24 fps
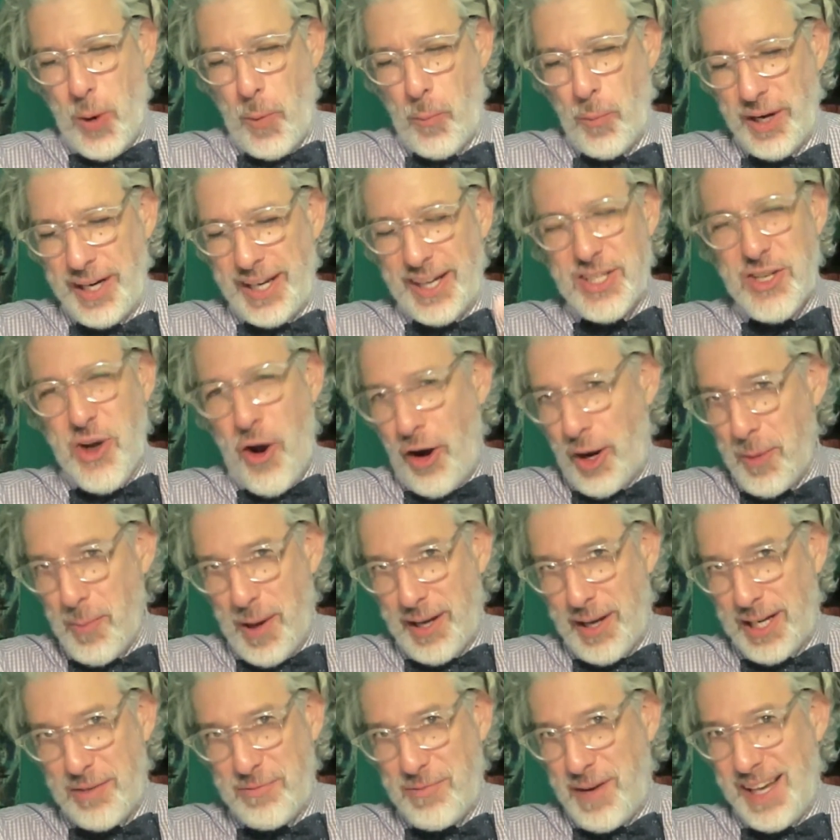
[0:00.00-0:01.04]
we're going to talk
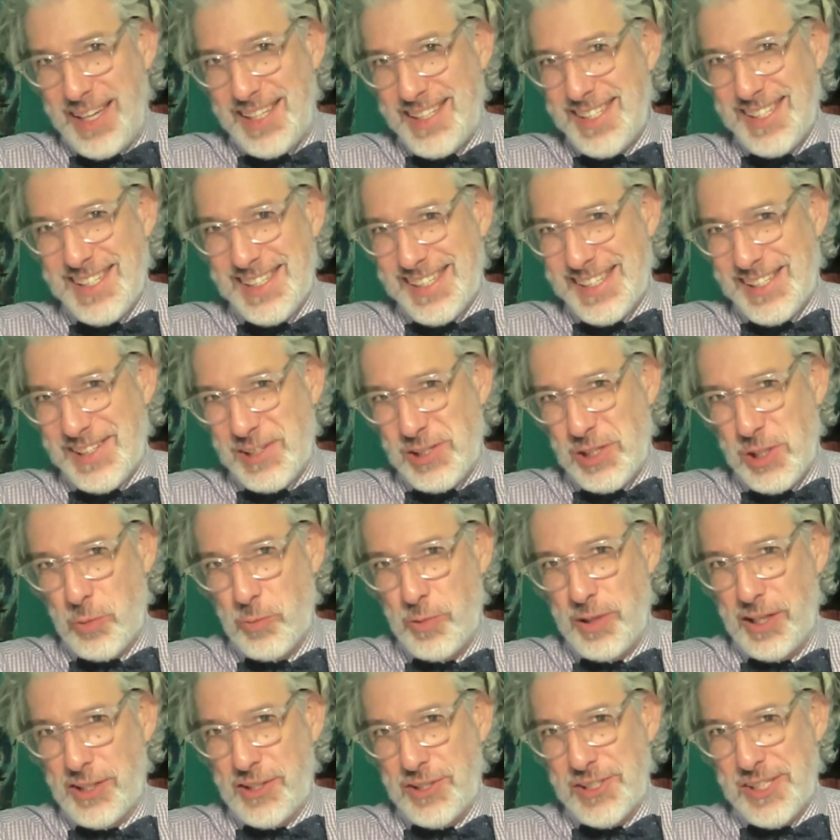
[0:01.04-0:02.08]
about advice to
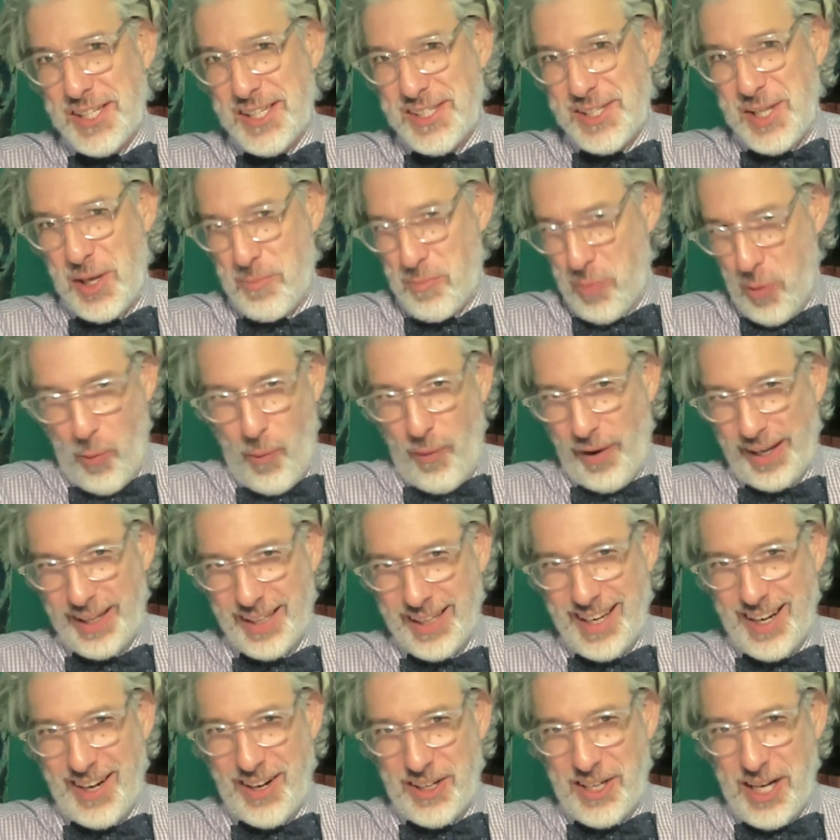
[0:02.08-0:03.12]
realtors at some point
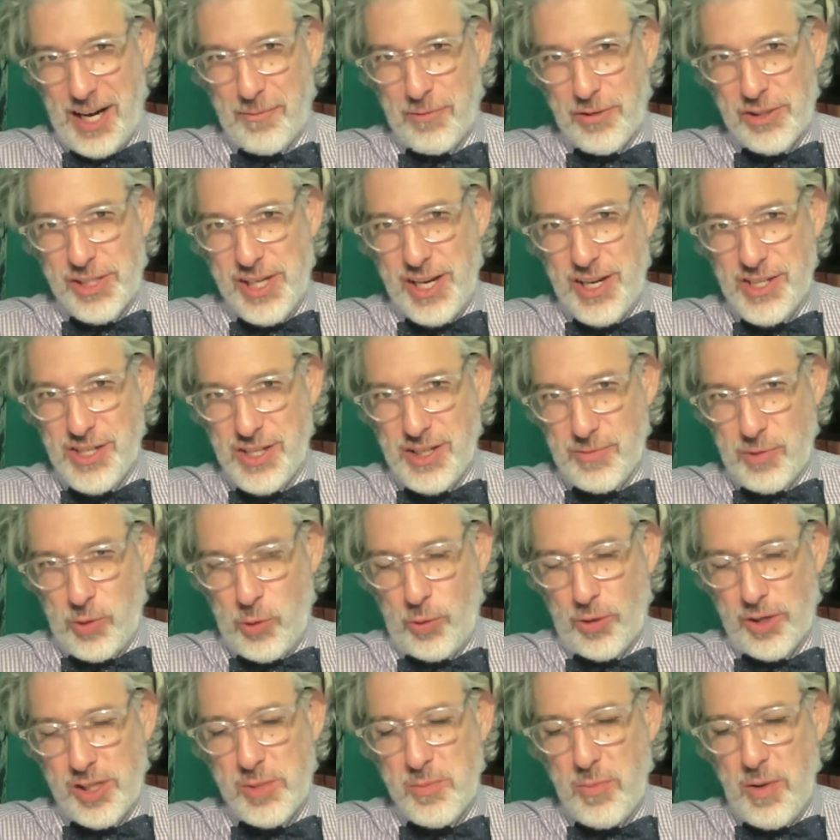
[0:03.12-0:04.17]
in our conversation, of
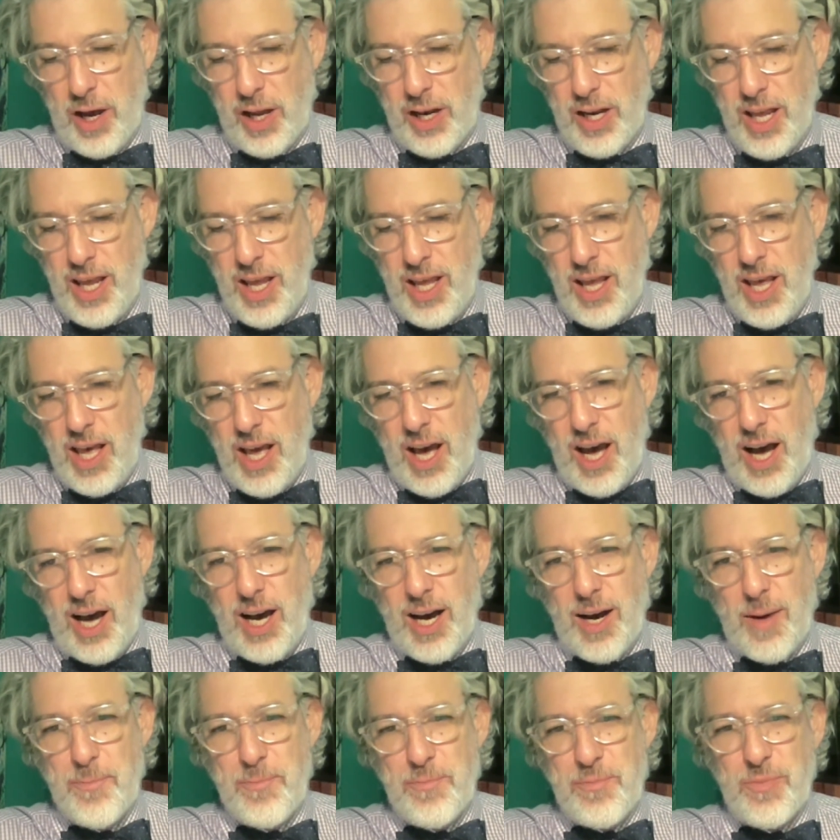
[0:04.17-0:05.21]
course. But
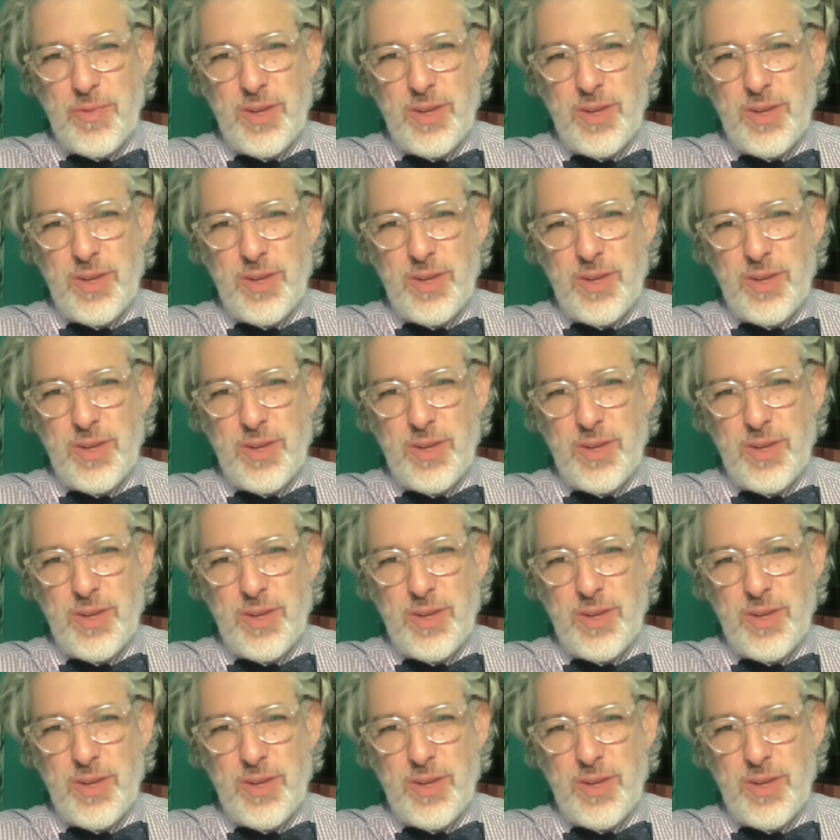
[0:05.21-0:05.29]
I